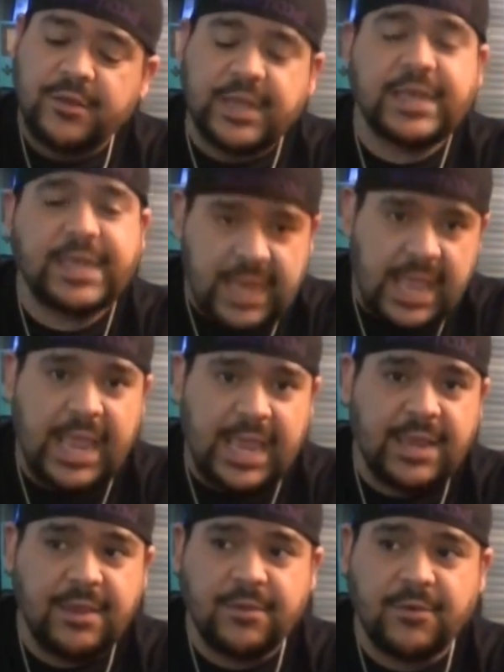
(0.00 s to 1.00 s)

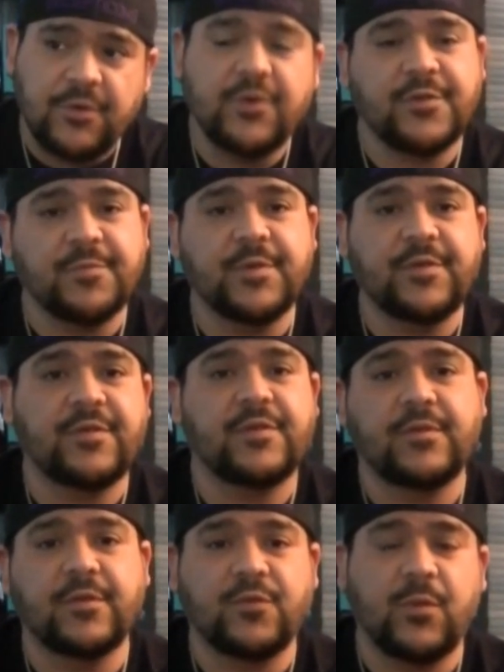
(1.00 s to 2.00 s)
today,
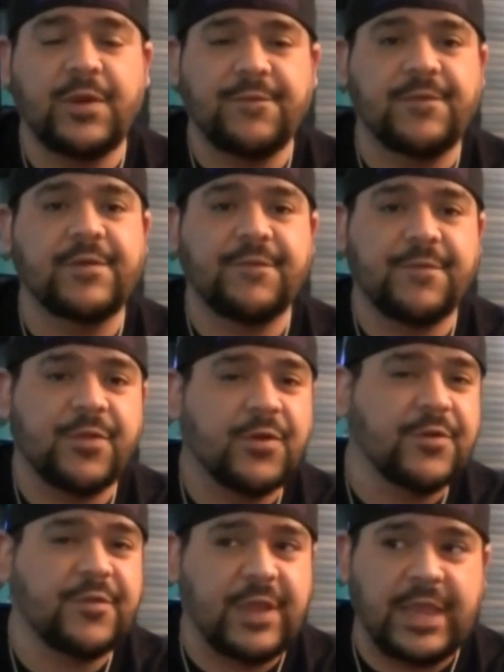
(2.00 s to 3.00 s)
Christmas, the twenty-fifth,
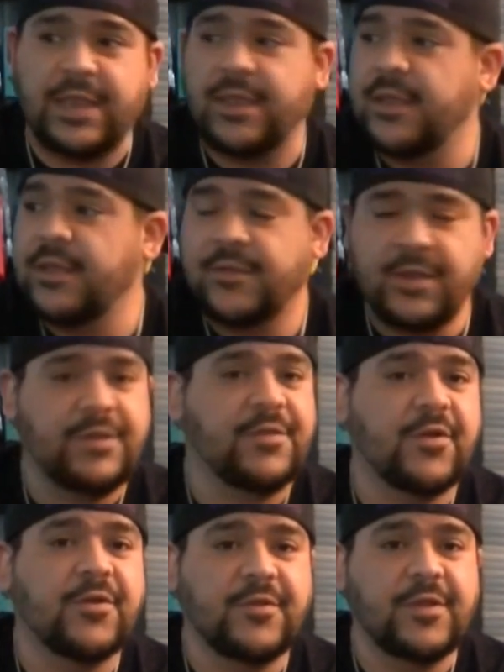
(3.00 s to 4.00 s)
Thursday. Today's
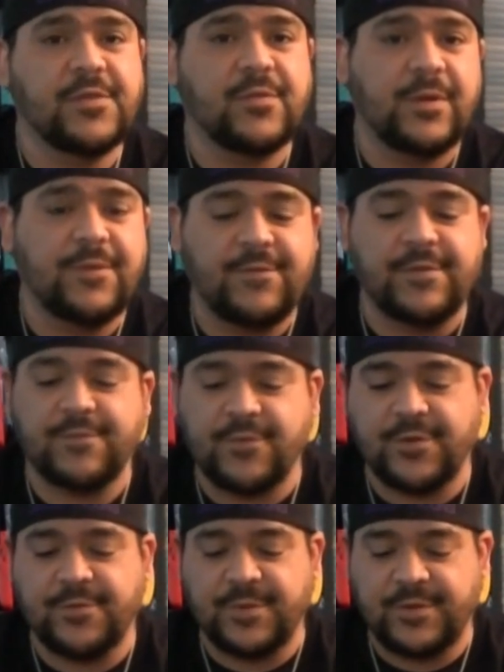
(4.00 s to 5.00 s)
Thursday, the twenty-fifth,
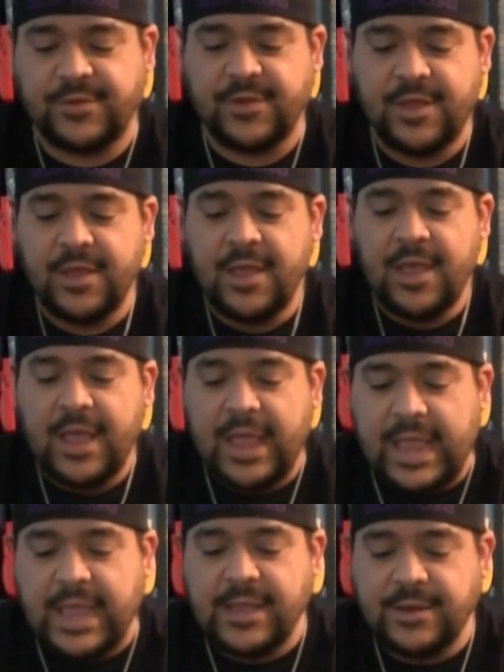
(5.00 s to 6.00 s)
Christmas,
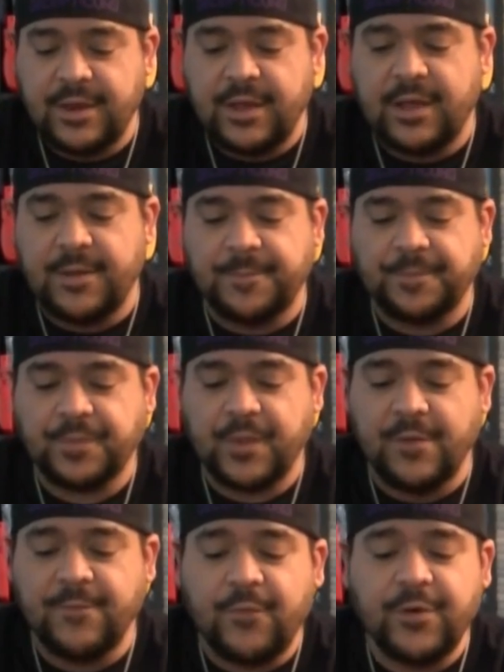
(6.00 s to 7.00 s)
and. Um,
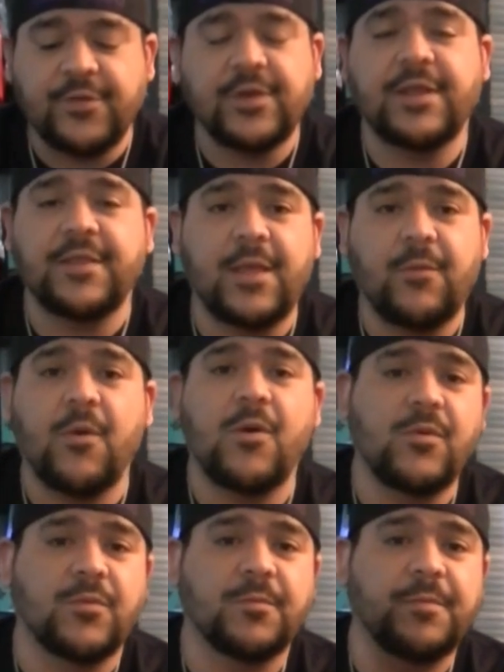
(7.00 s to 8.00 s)
Unfortunately, they
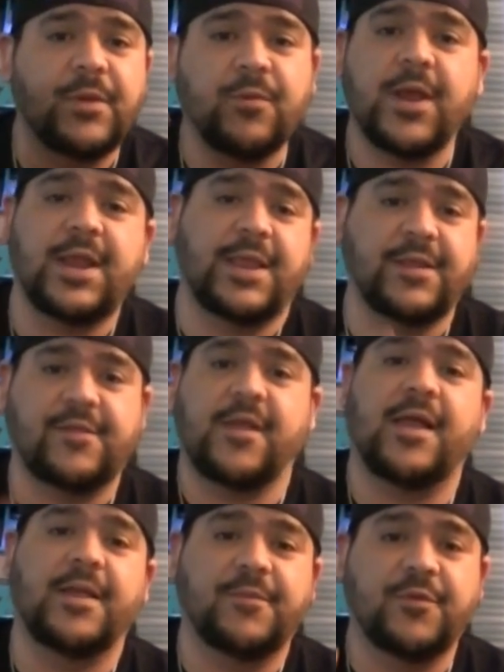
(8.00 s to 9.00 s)
won't be ready in
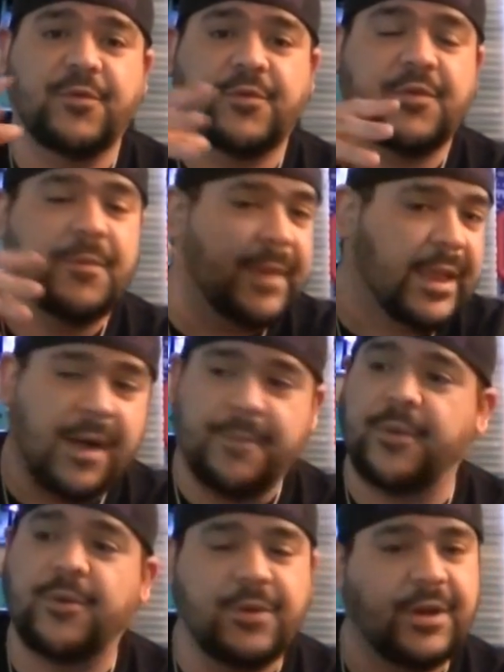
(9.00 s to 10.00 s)
time to, to be
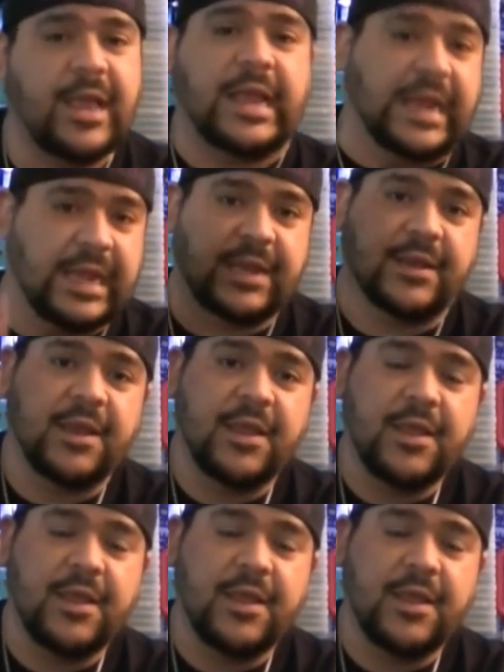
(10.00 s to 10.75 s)
uploaded, edited